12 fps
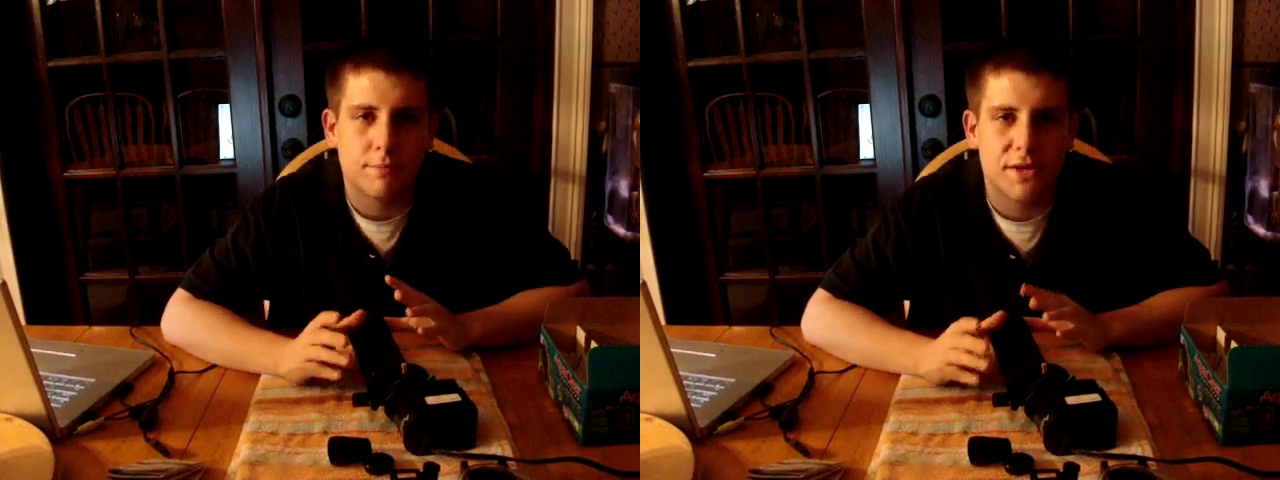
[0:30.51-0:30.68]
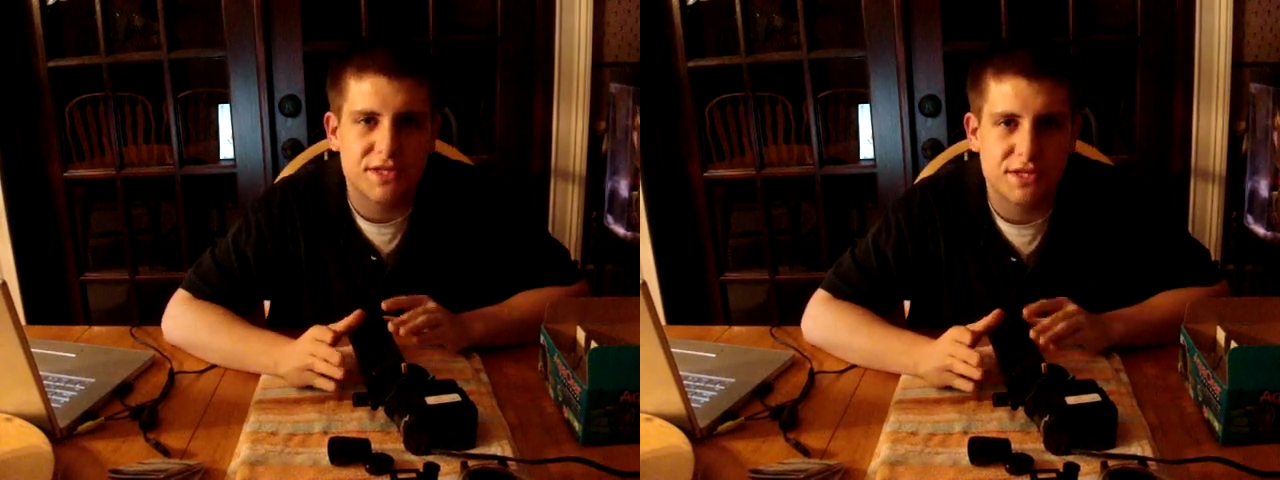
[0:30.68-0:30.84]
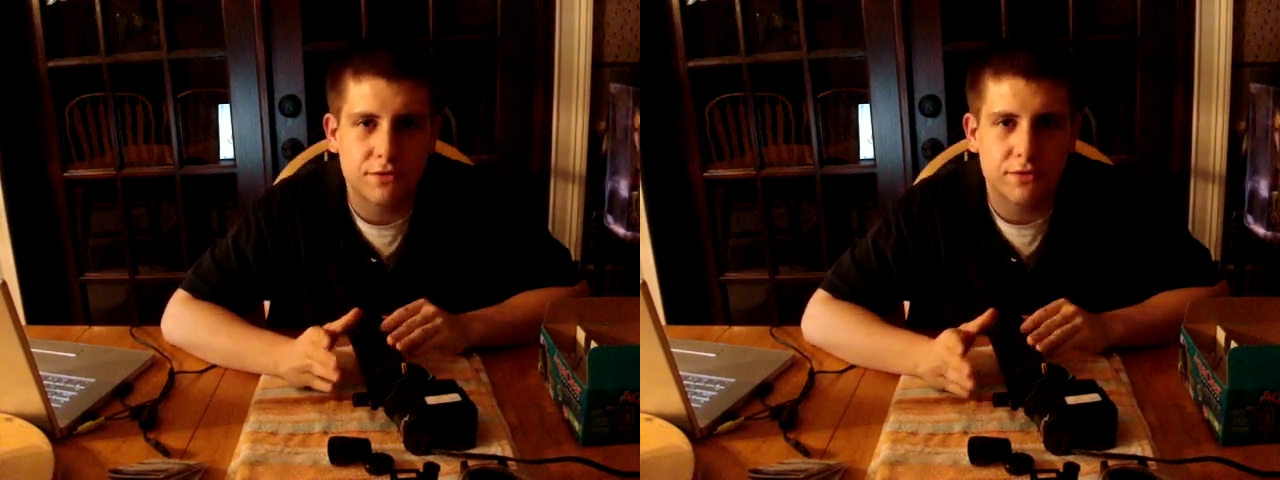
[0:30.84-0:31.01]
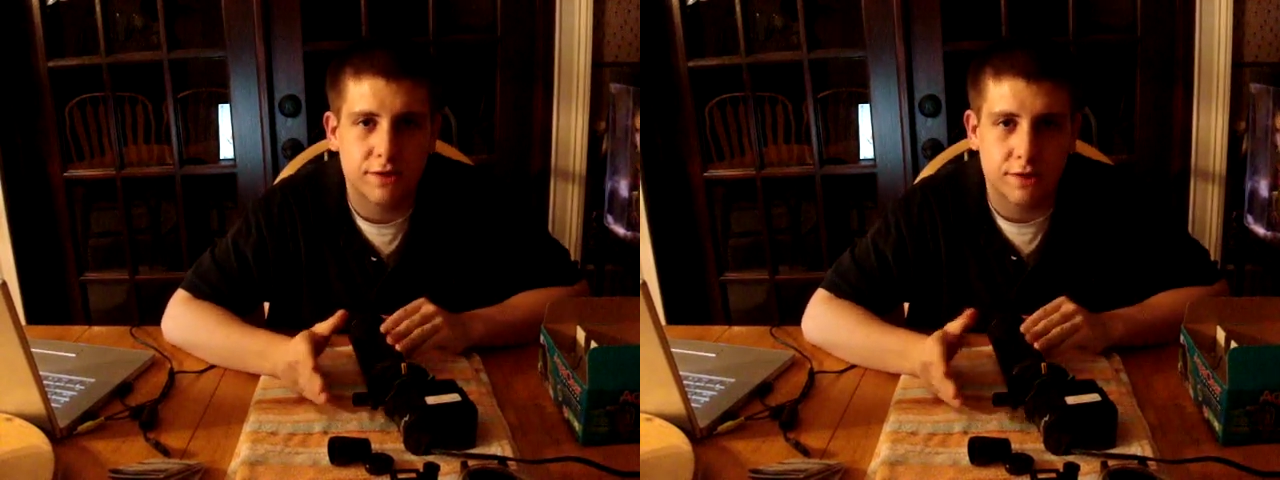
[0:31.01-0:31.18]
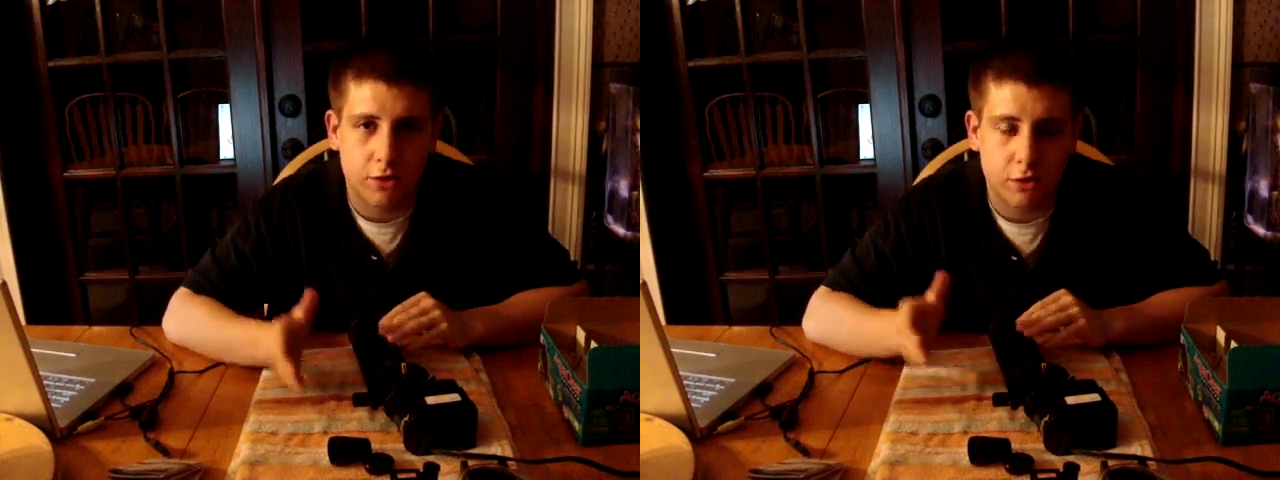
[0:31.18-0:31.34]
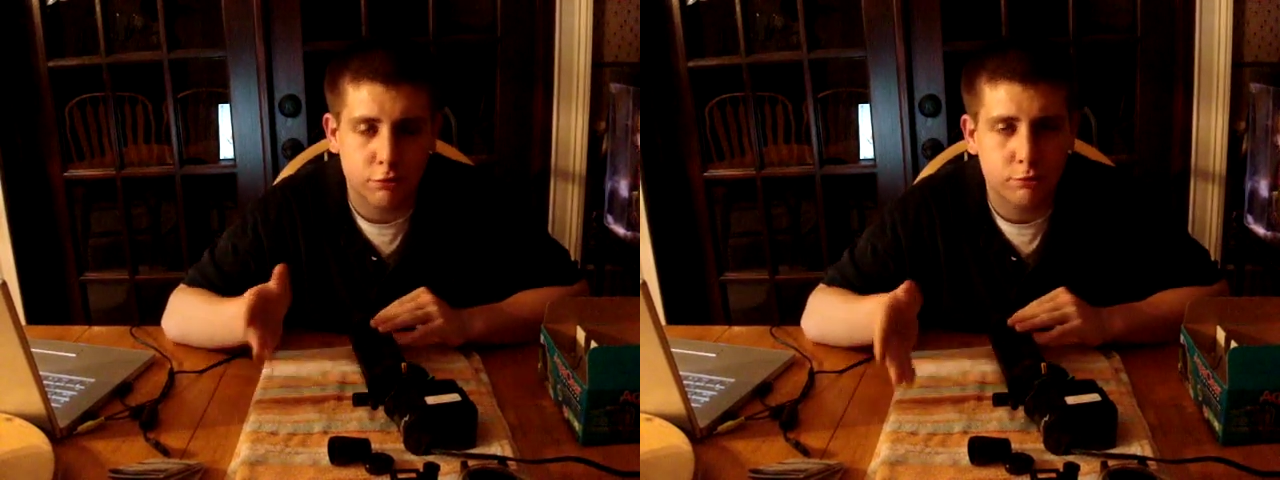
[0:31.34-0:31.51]
Basically,
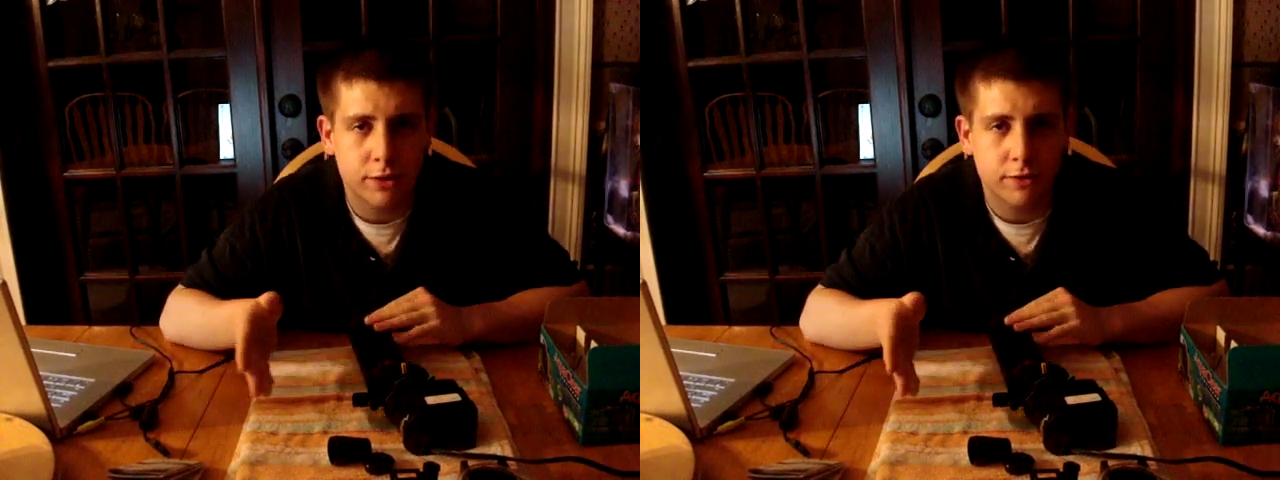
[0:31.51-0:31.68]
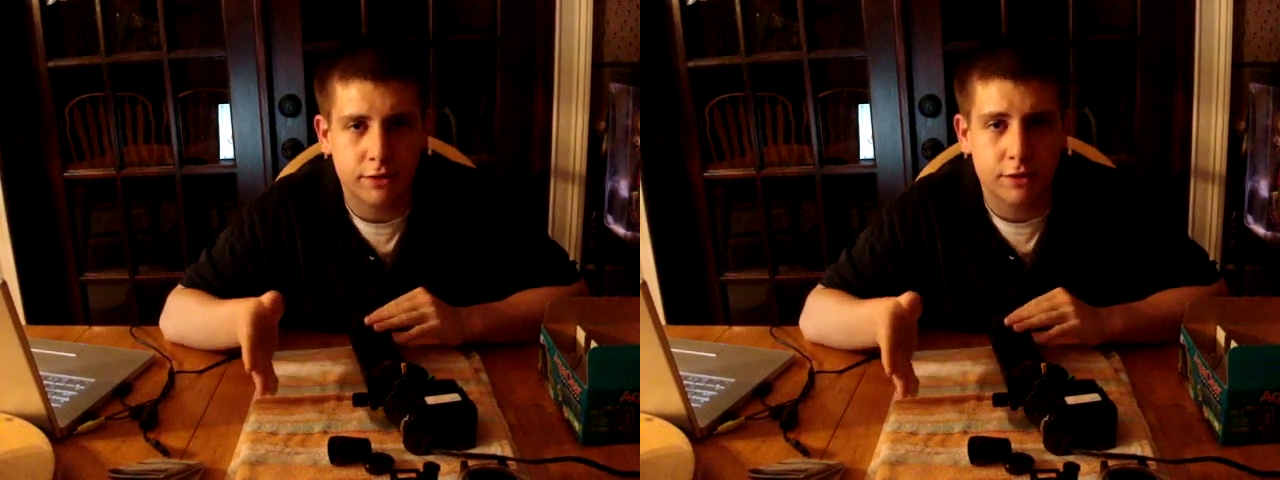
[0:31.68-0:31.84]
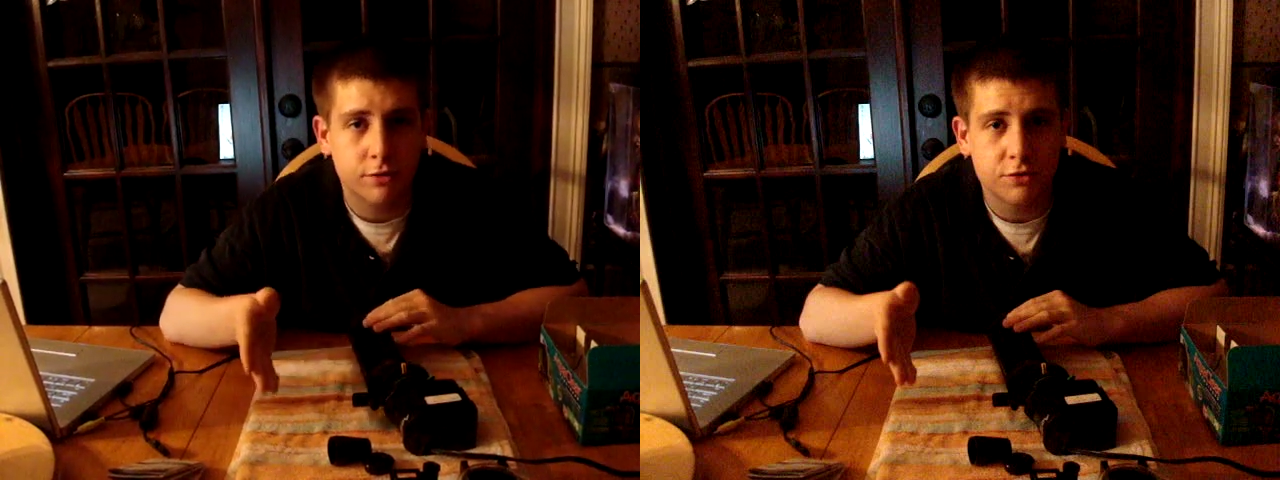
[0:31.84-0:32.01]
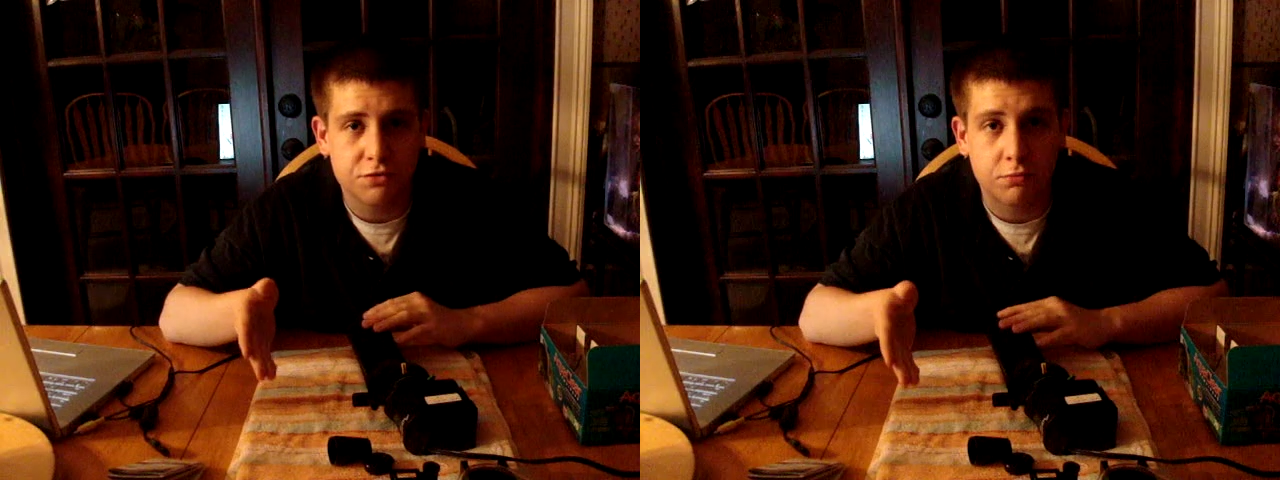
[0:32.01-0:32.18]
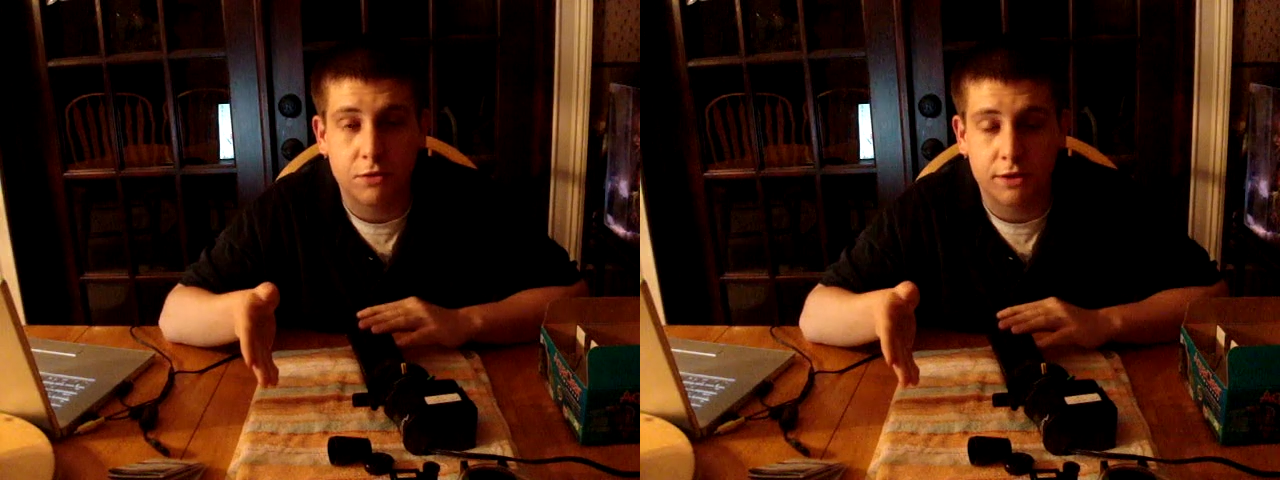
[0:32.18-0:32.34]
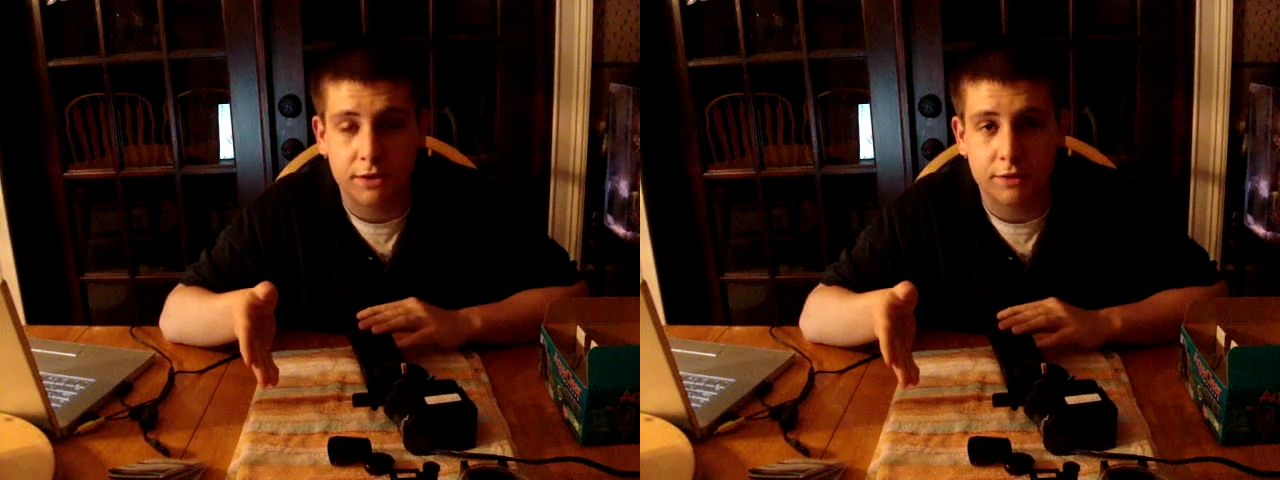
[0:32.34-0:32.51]
the AquaClear
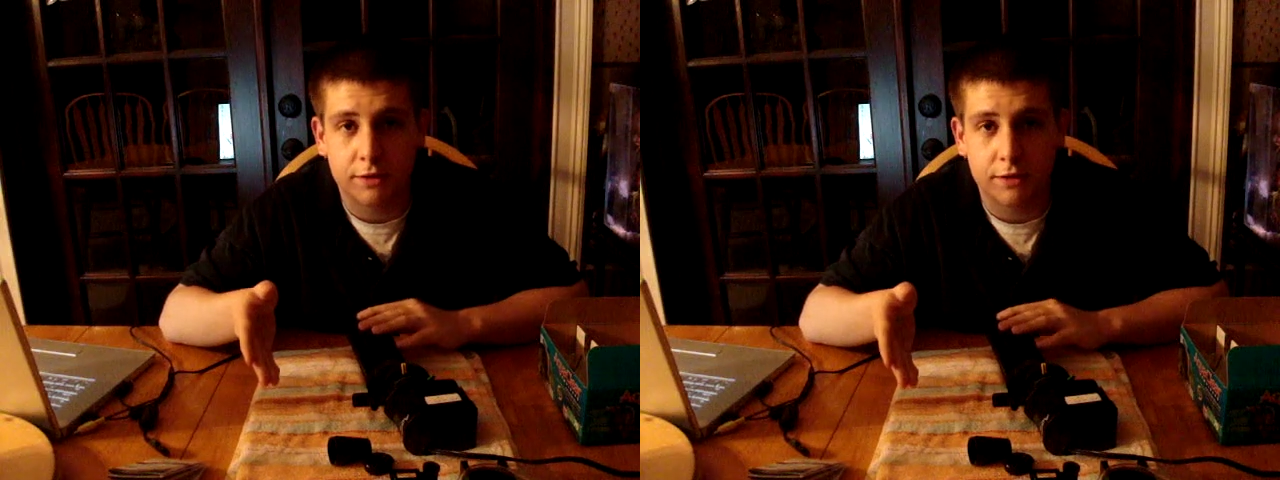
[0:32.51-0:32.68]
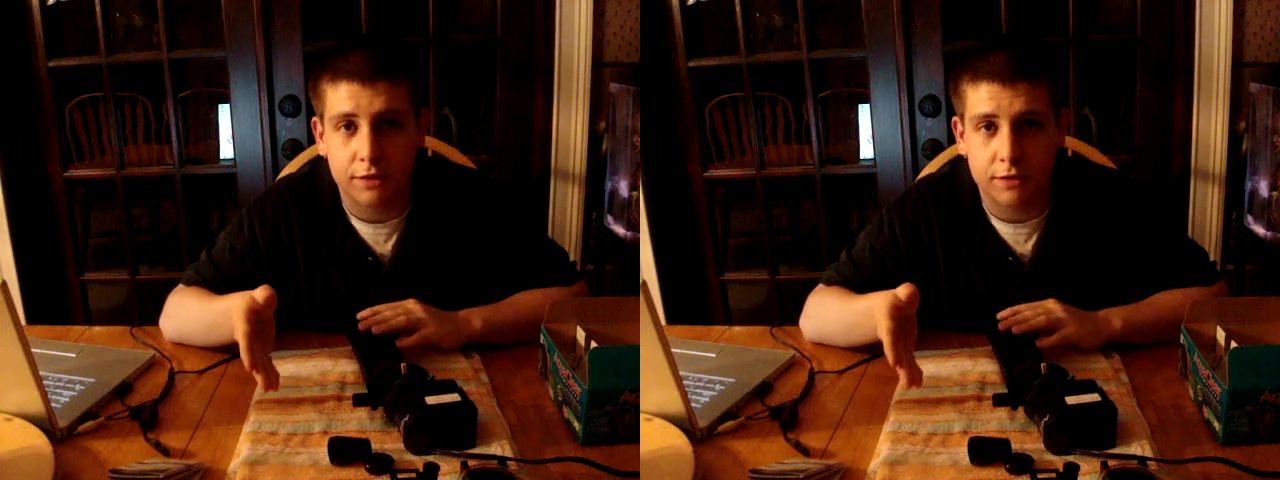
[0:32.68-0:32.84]
20